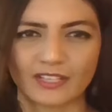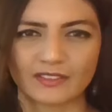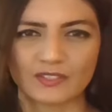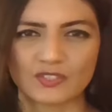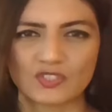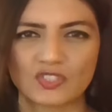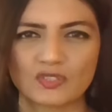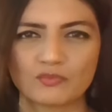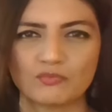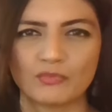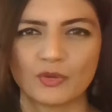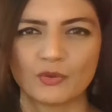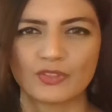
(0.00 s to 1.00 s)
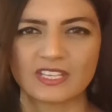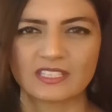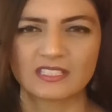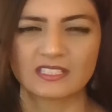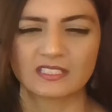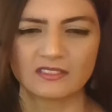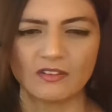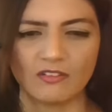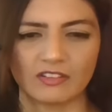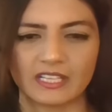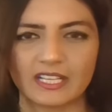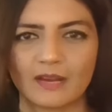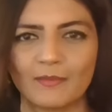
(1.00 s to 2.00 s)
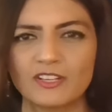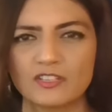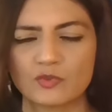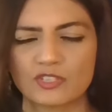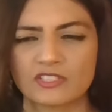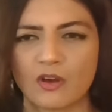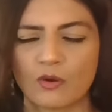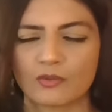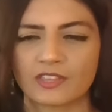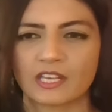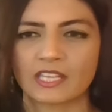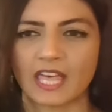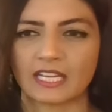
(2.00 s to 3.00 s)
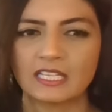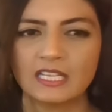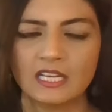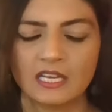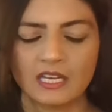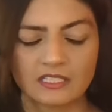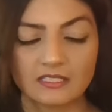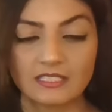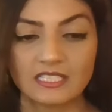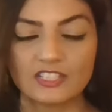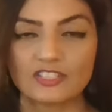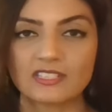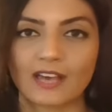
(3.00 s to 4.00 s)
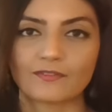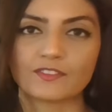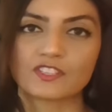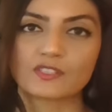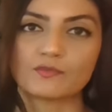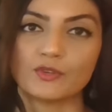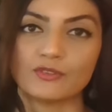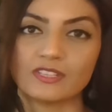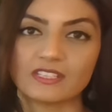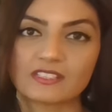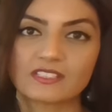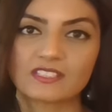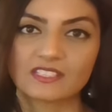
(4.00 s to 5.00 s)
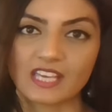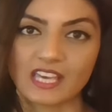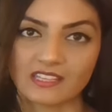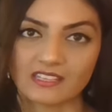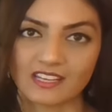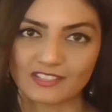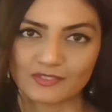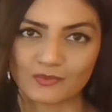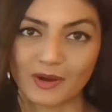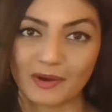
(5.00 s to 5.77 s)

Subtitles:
like the smoothest... Sorry, am I just watching the whole thing again? Doesn't he just have the smoothest skin as